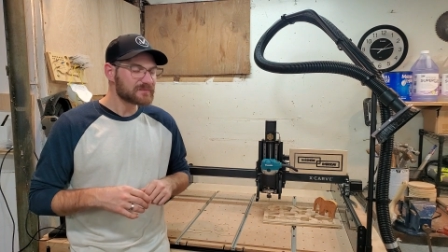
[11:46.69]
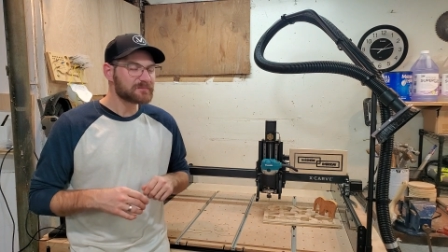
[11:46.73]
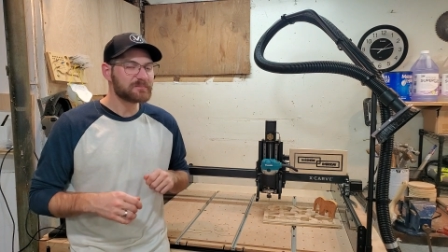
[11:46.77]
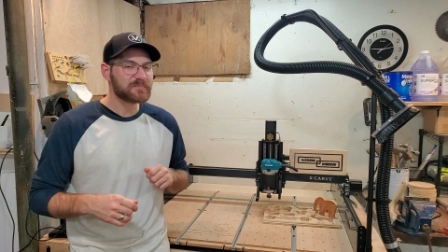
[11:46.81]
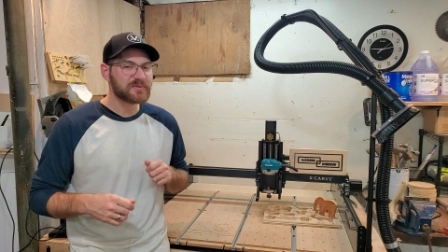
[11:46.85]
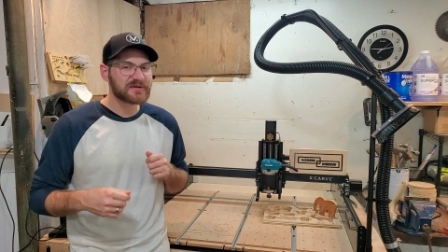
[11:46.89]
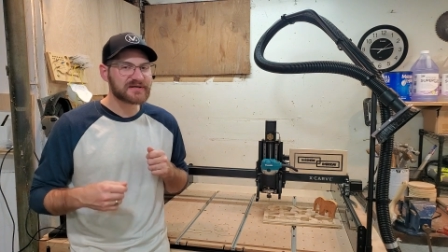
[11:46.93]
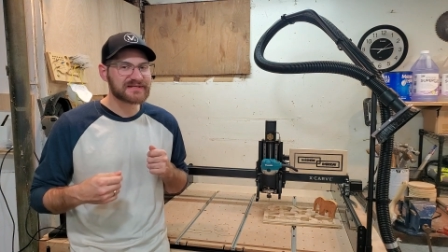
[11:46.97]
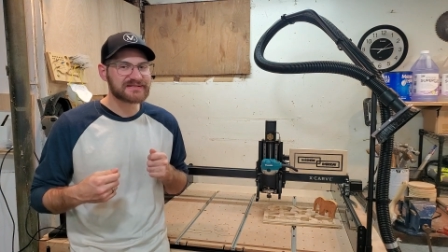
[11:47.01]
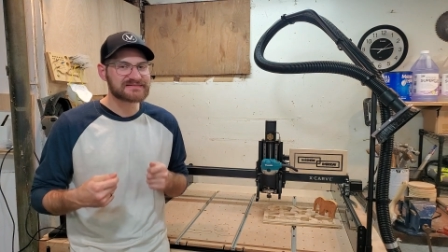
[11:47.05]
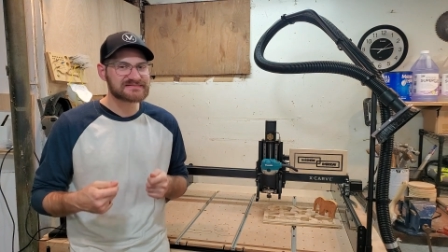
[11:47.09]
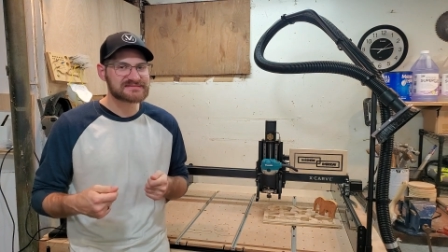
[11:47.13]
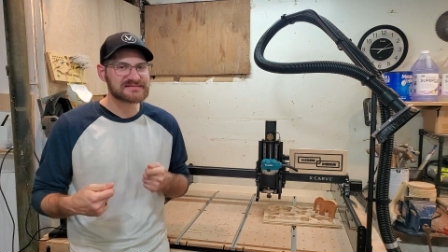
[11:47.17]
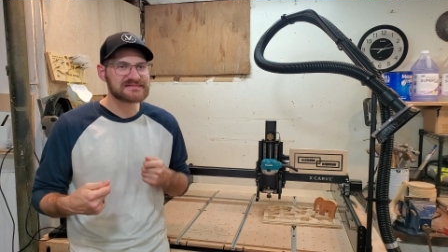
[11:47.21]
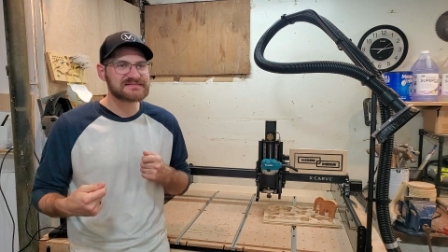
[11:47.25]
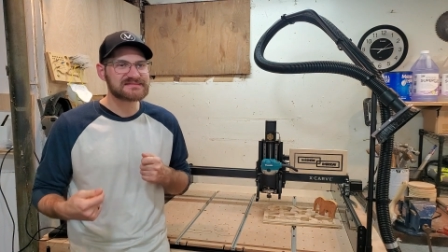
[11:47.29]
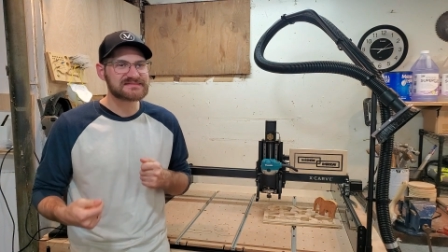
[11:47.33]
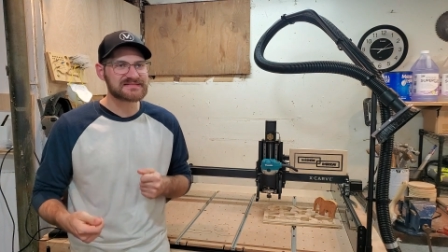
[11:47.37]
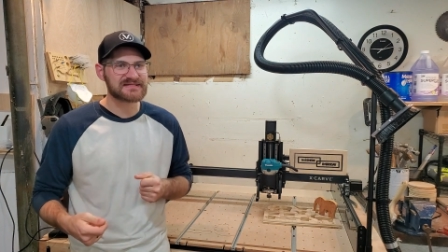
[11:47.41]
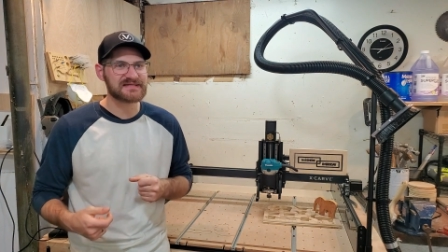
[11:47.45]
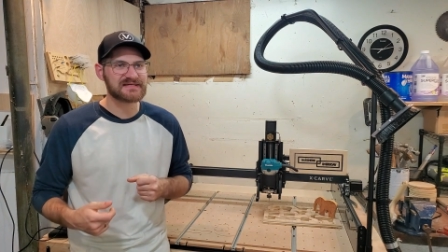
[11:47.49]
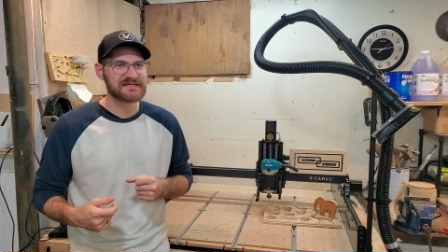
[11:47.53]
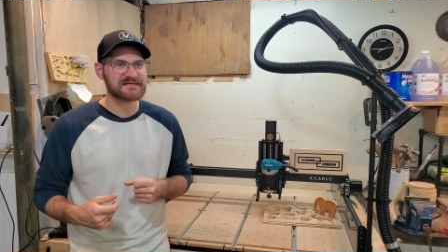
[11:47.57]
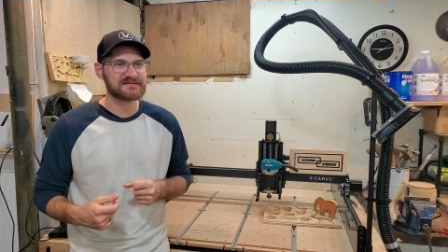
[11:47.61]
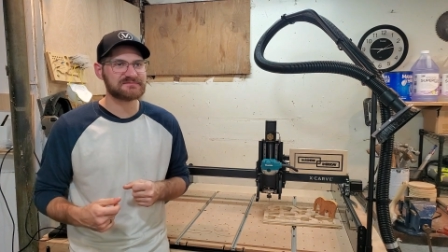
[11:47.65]
But it did
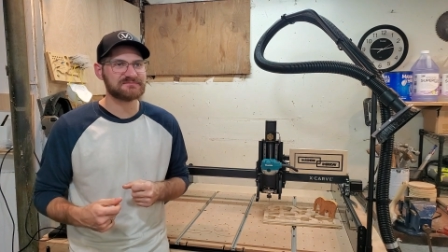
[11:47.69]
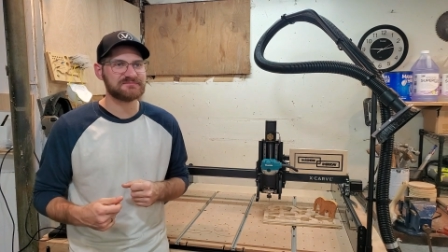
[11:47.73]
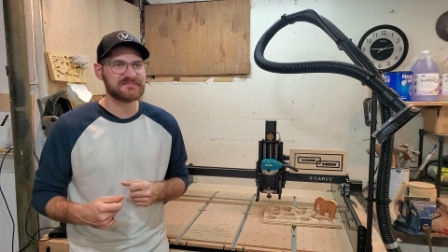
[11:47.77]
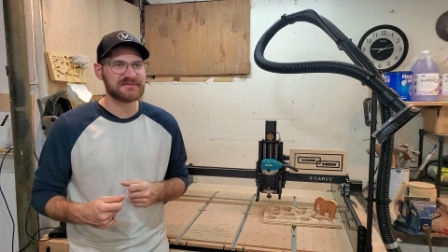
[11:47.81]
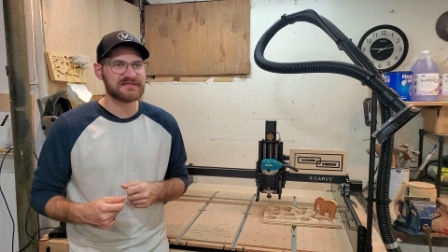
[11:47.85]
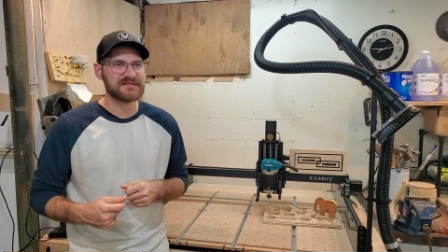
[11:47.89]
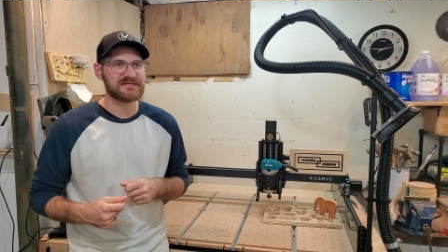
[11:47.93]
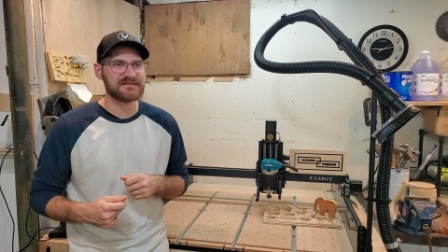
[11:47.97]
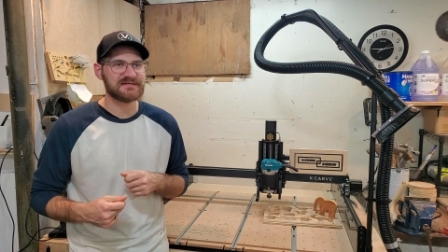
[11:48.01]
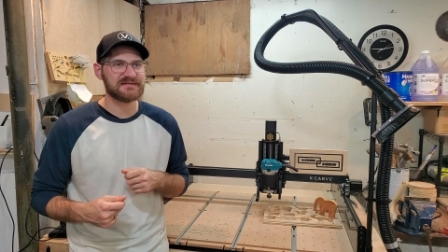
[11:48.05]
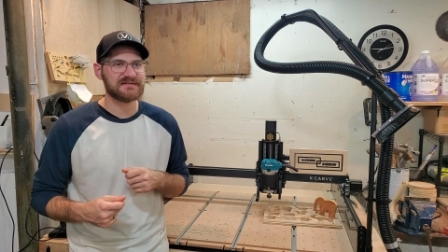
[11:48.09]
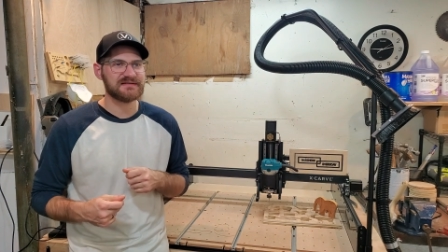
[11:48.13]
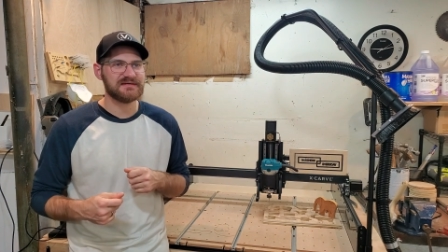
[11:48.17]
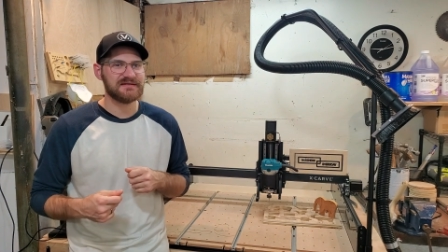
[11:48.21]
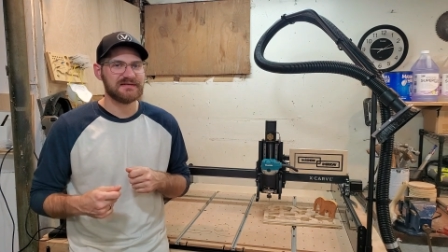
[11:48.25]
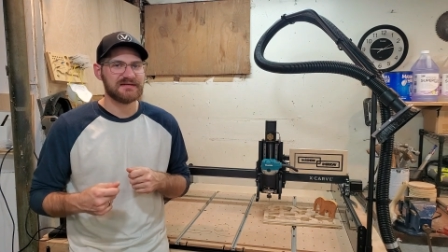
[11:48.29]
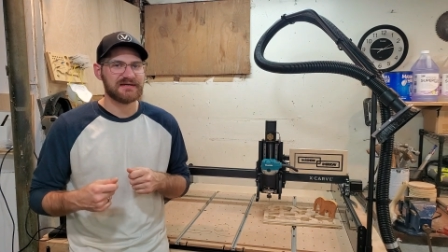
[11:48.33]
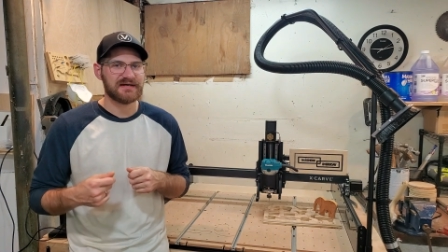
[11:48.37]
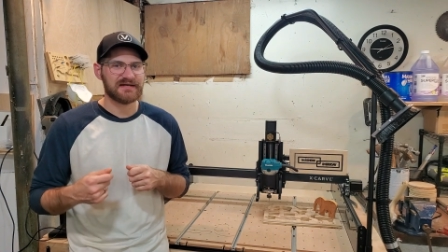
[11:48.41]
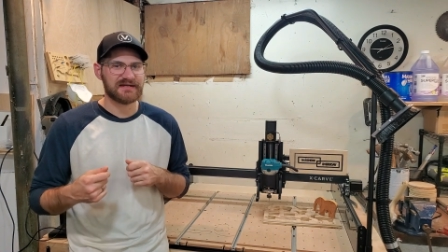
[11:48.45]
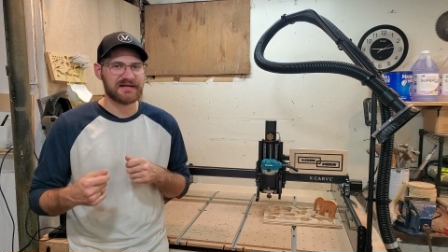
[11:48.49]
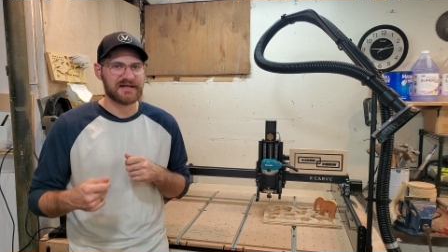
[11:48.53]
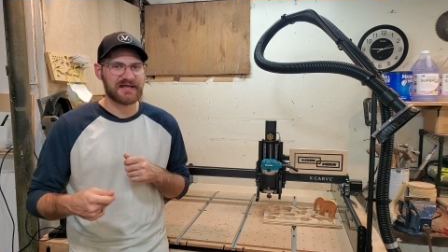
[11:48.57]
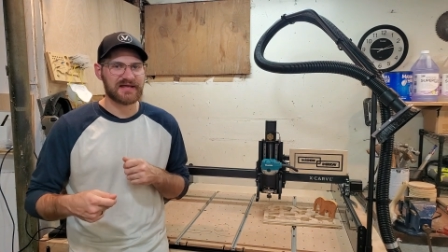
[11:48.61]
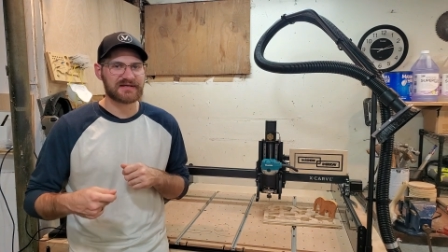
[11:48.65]
take me
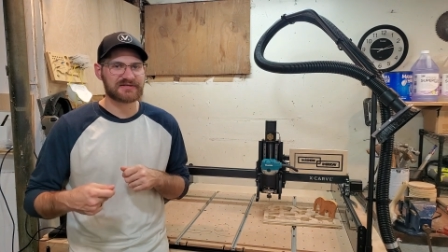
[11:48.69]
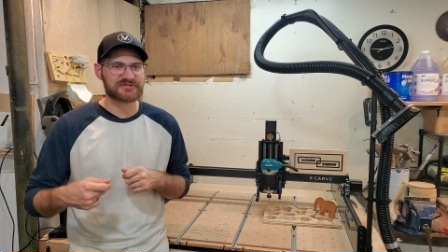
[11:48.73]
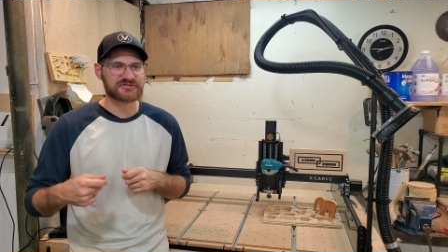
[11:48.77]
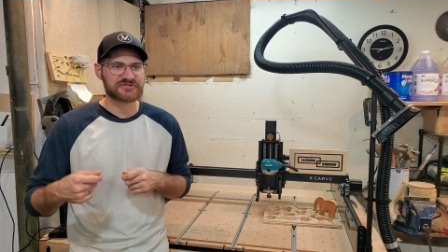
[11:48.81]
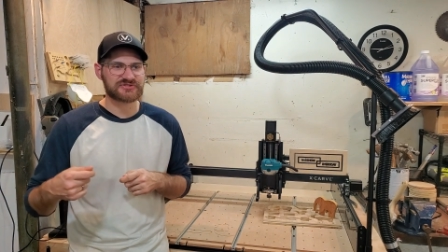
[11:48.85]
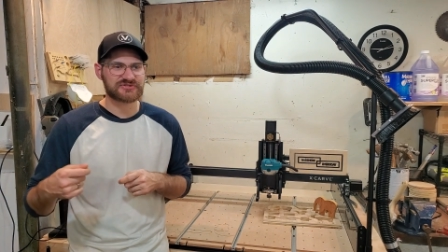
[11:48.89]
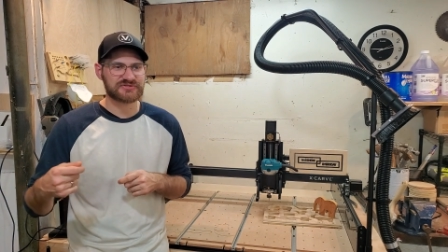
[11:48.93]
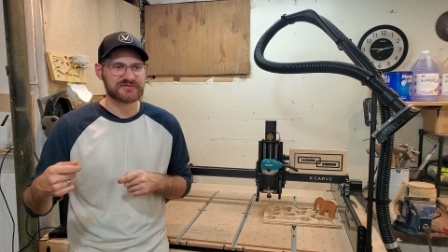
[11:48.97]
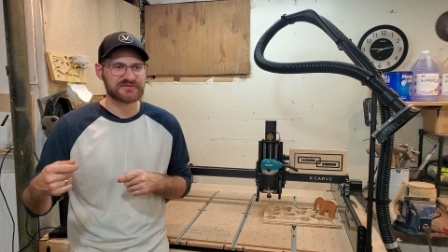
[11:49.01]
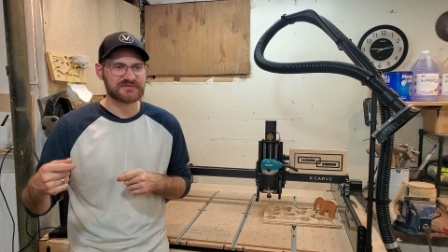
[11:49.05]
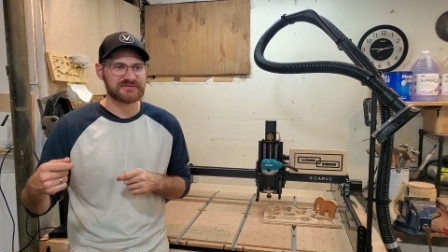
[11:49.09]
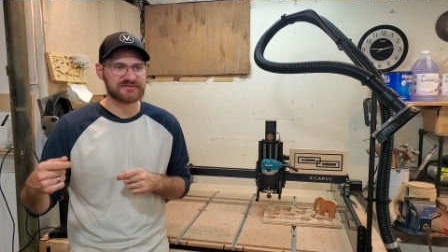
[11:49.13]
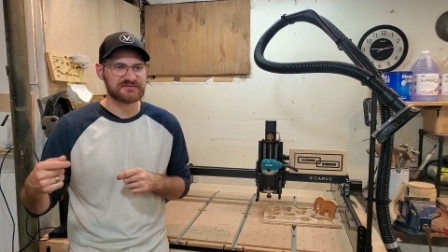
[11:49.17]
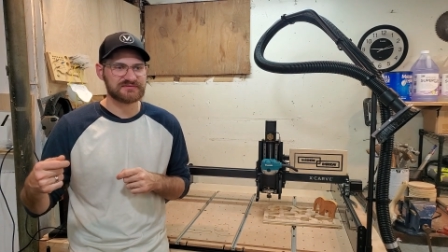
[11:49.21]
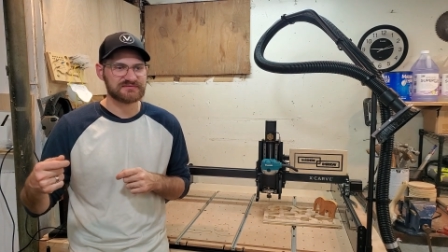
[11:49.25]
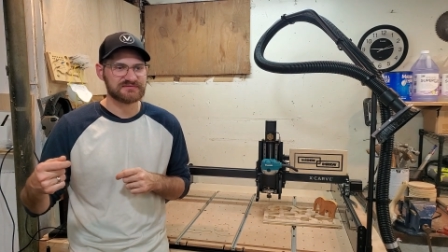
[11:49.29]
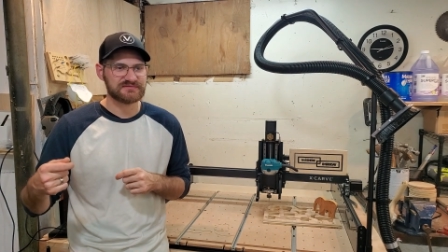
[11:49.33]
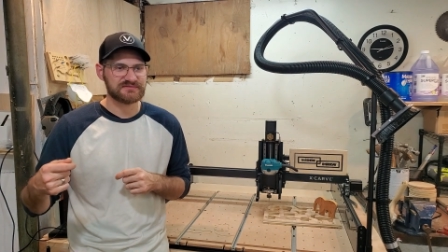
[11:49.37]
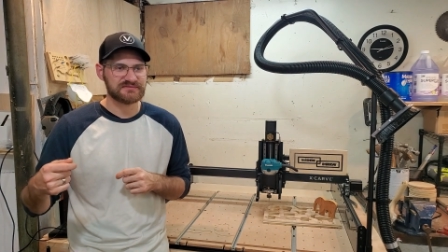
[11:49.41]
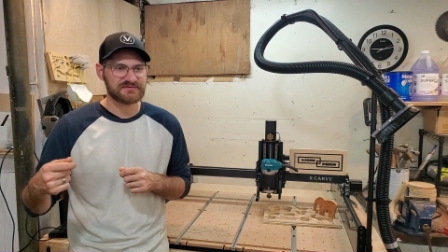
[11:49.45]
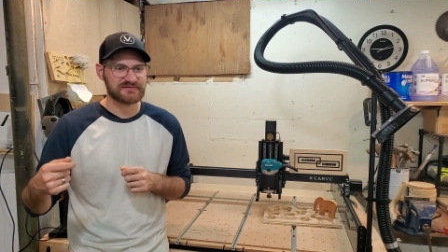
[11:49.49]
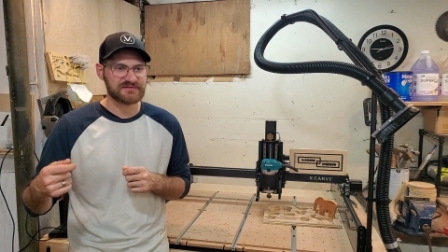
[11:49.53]
an extra,